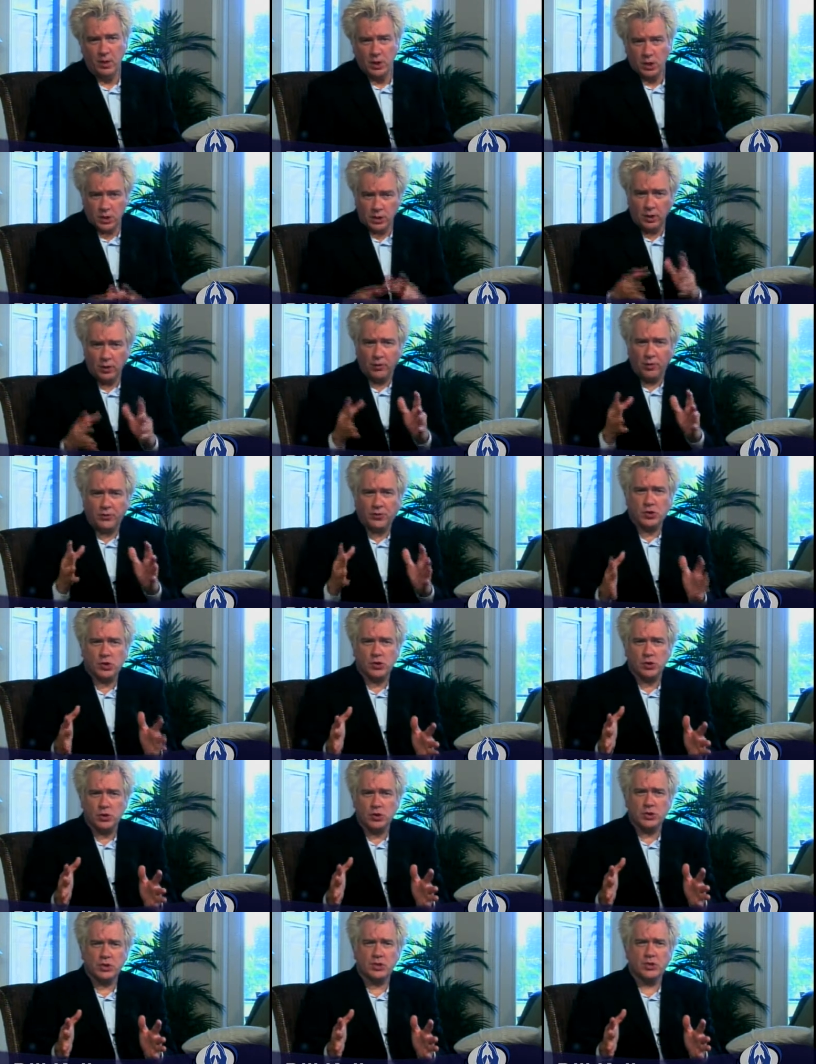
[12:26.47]
You know, the
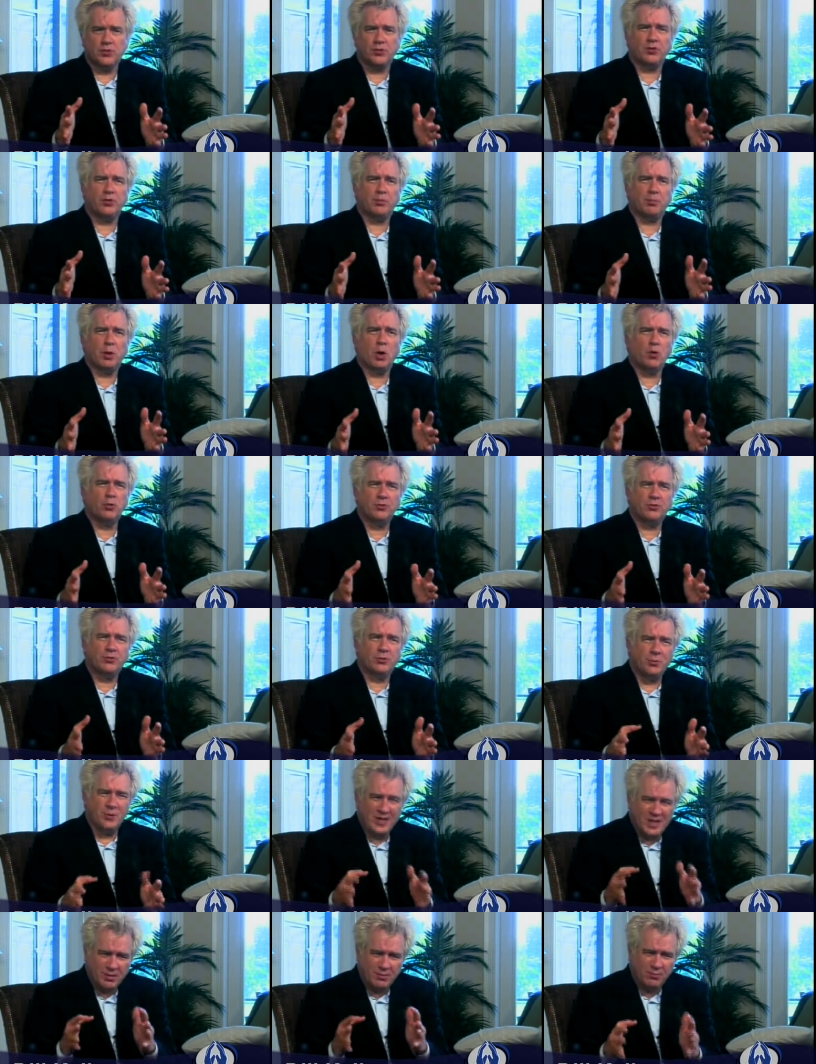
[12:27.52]
church is supposed
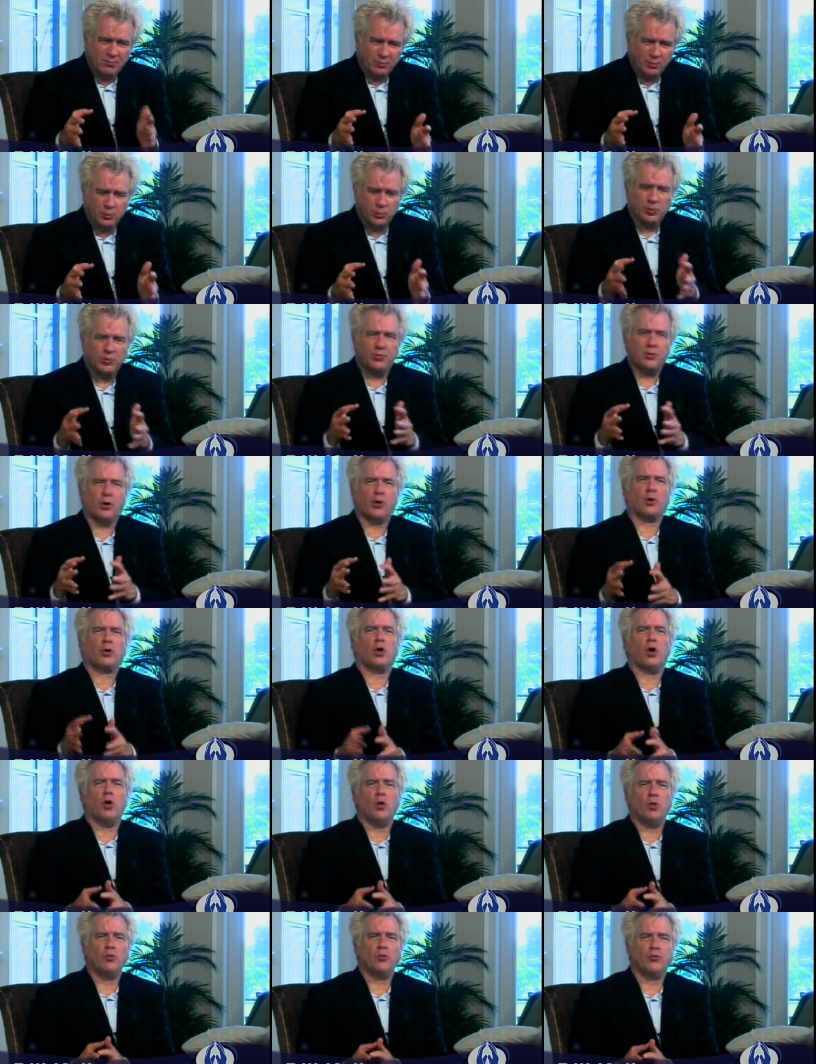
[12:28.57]
to influence our
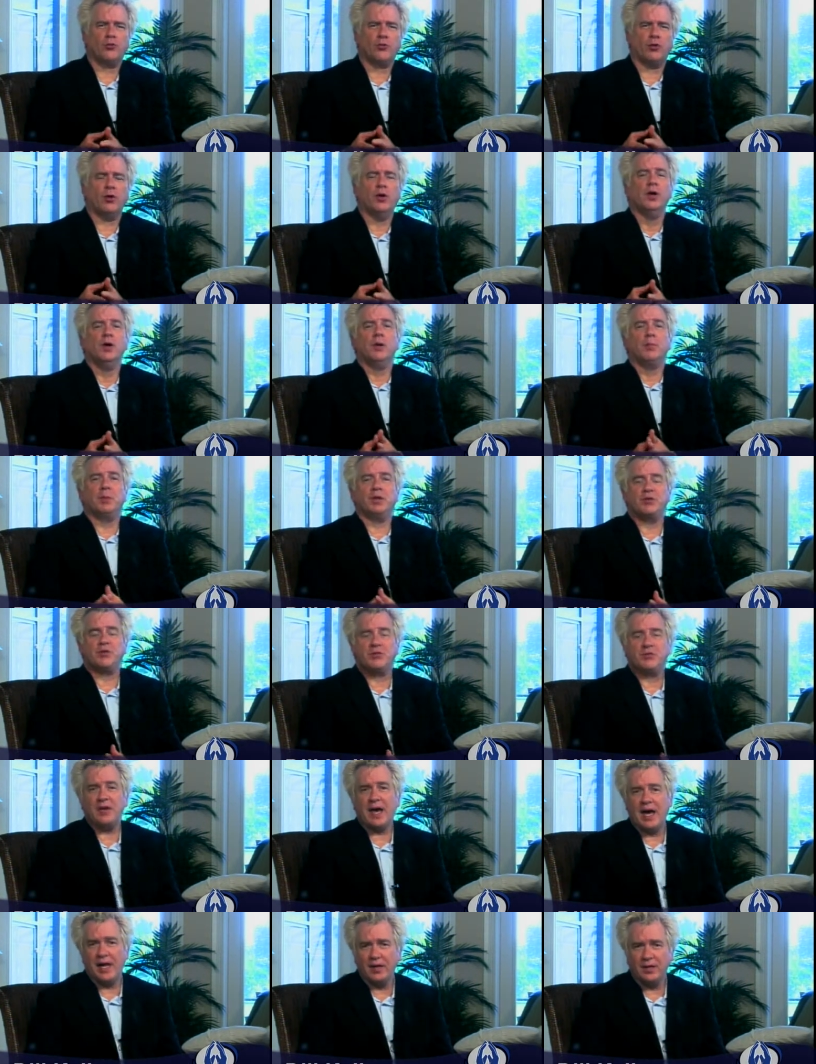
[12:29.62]
culture, but
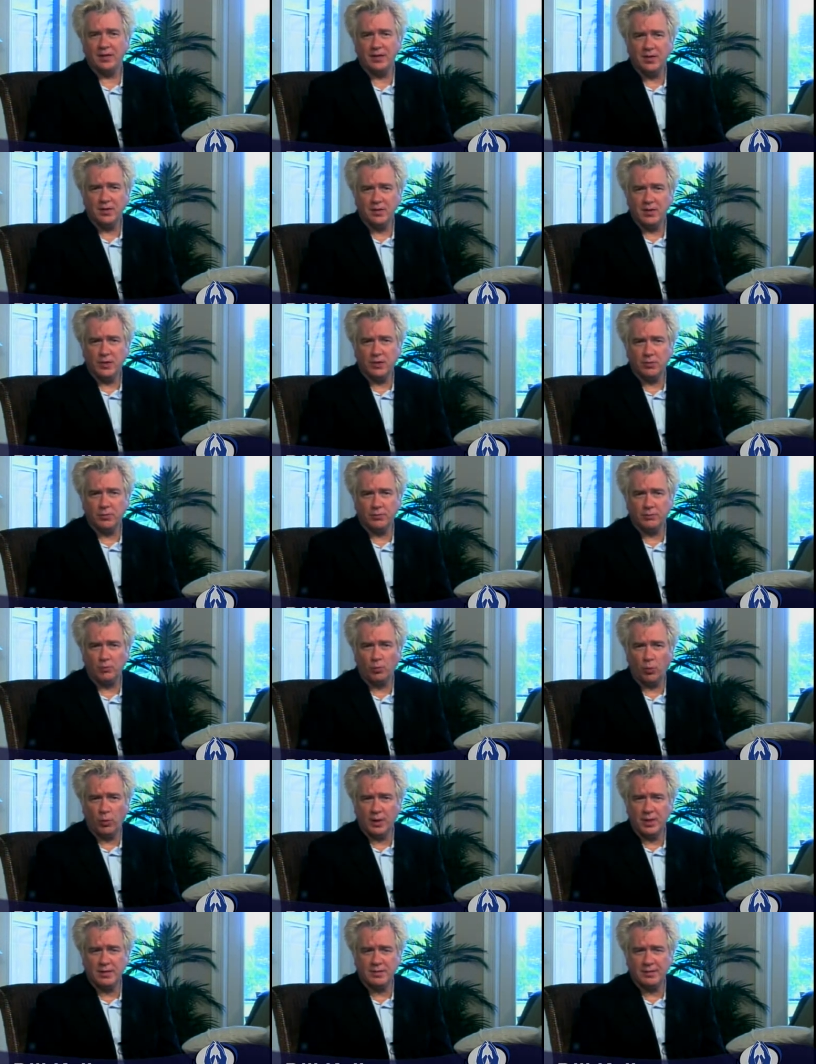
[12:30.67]
sadly in the year of
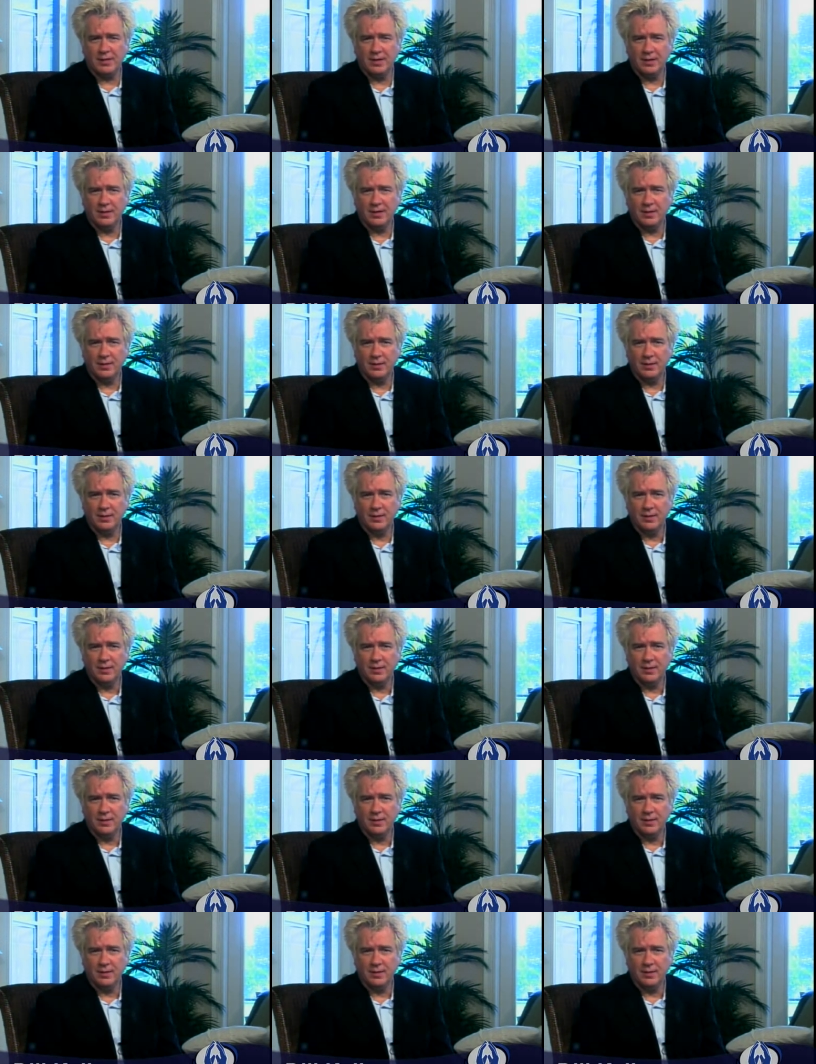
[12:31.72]
2010,